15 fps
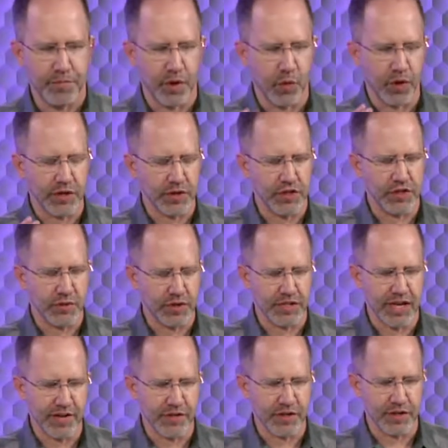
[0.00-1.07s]
But what, what
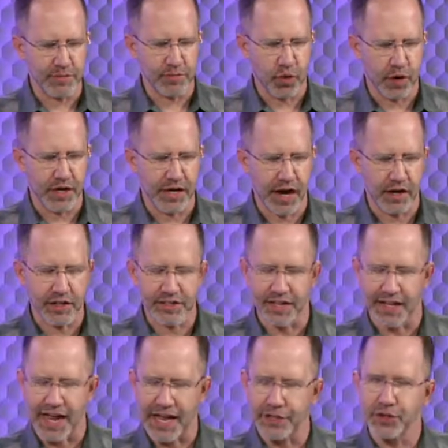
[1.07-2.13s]
David is pointing out is
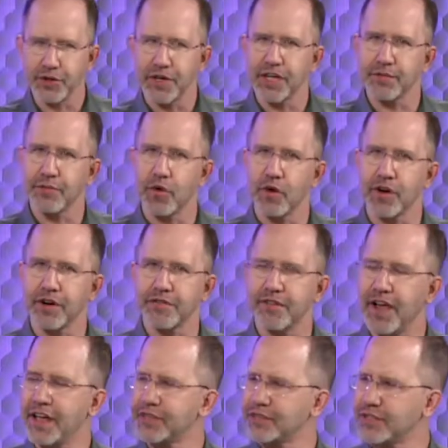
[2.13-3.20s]
that as you get more
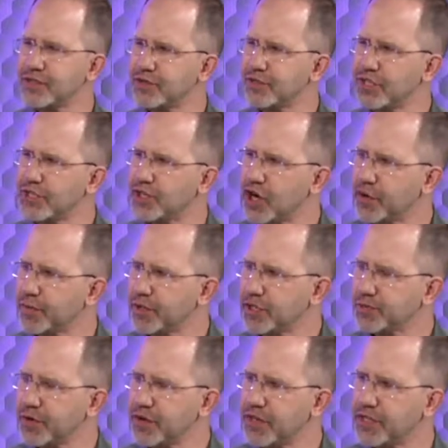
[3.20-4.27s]
advanced in your C sharp
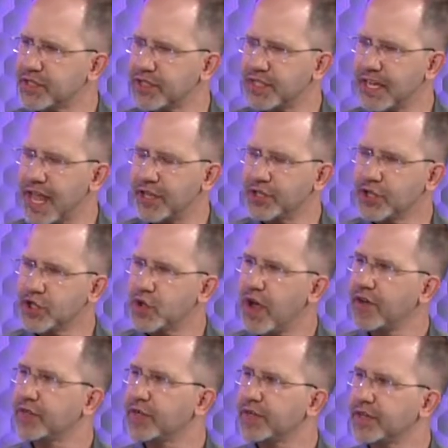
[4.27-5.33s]
experience, the answer to
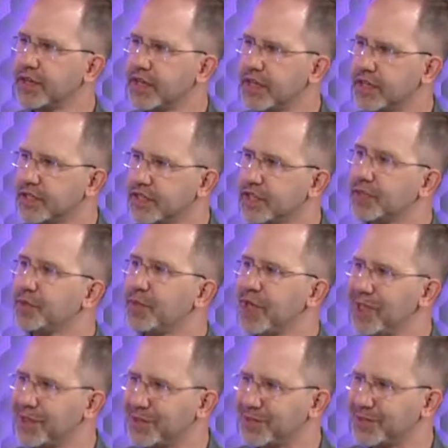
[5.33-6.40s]
everything is it
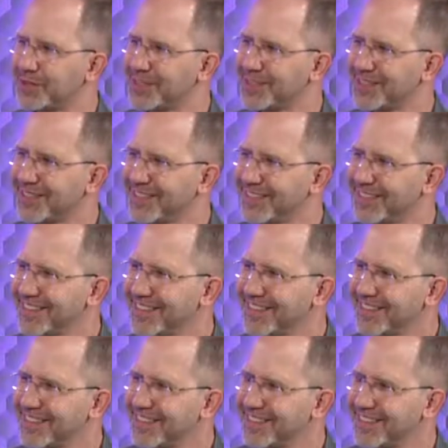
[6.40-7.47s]
depends. It depends.
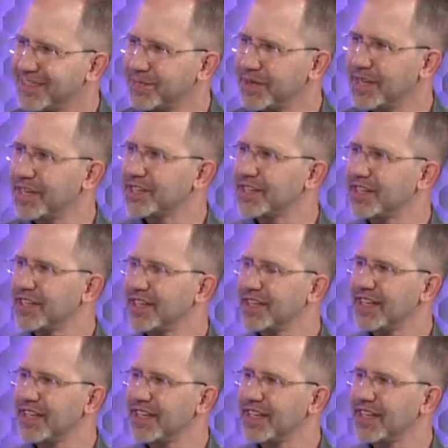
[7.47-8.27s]
Because